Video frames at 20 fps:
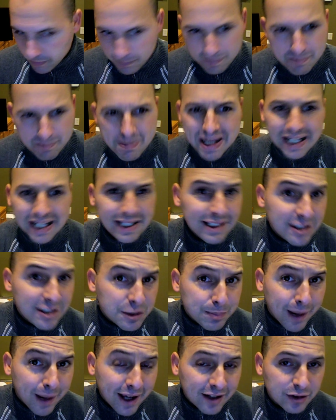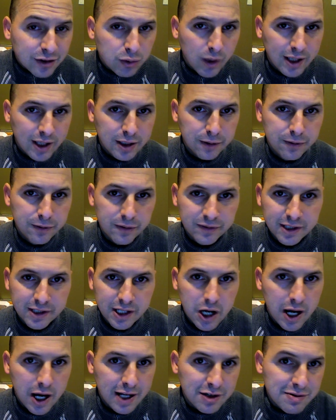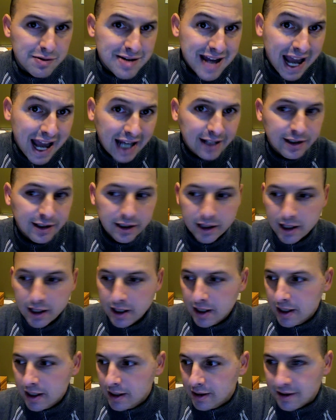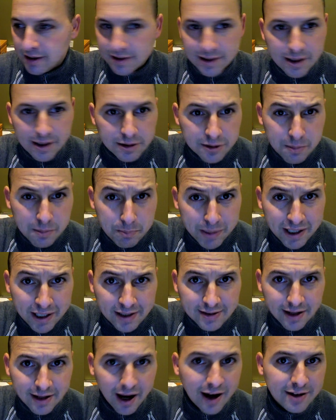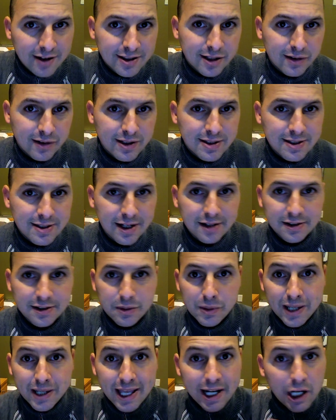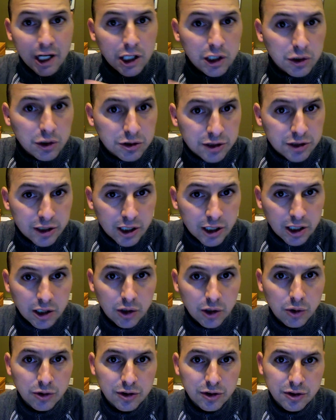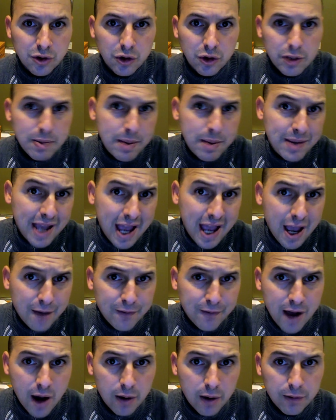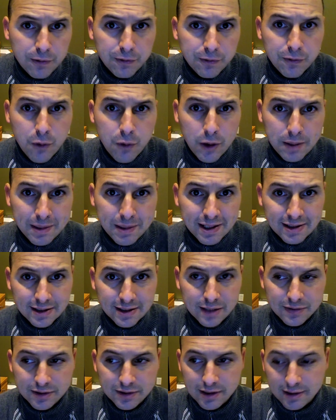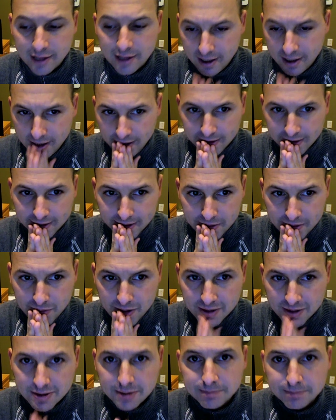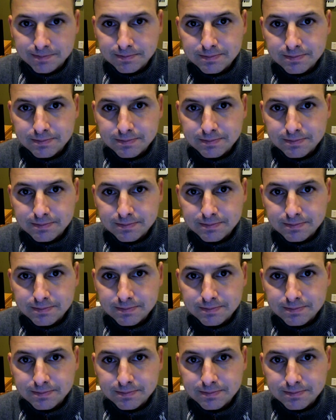Immediately spikes right to 59.90. You see some big size there at 60. We're getting close to the close. There's only maybe a half hour, 40 minutes left in the day, I think it was.